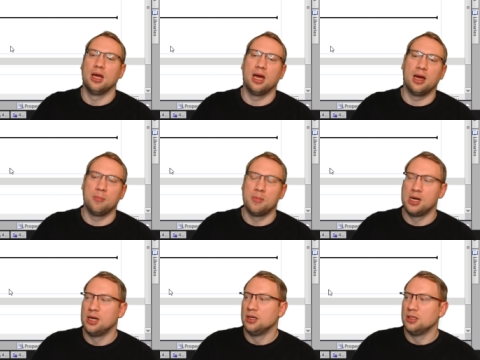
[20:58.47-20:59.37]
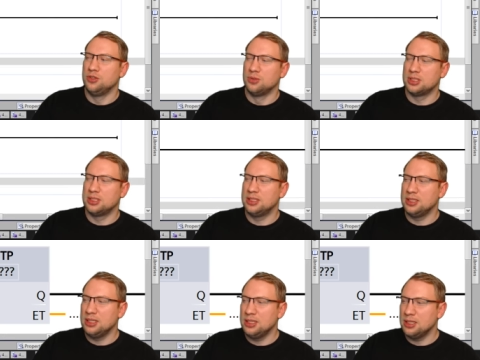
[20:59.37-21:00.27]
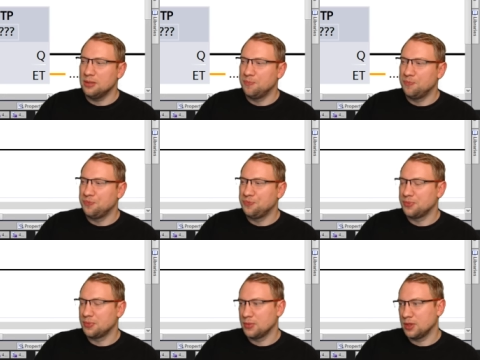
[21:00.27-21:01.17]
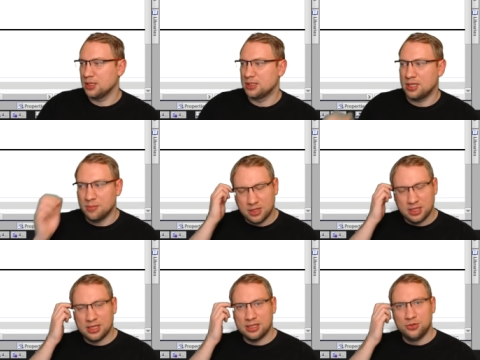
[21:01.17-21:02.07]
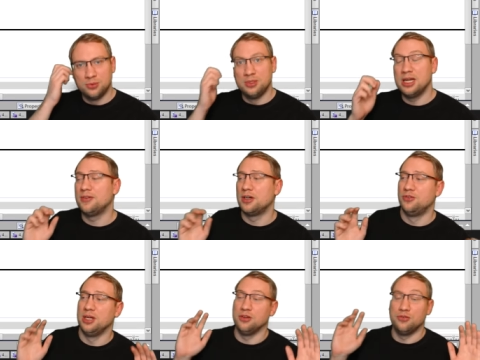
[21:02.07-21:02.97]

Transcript: um, you see something that you never really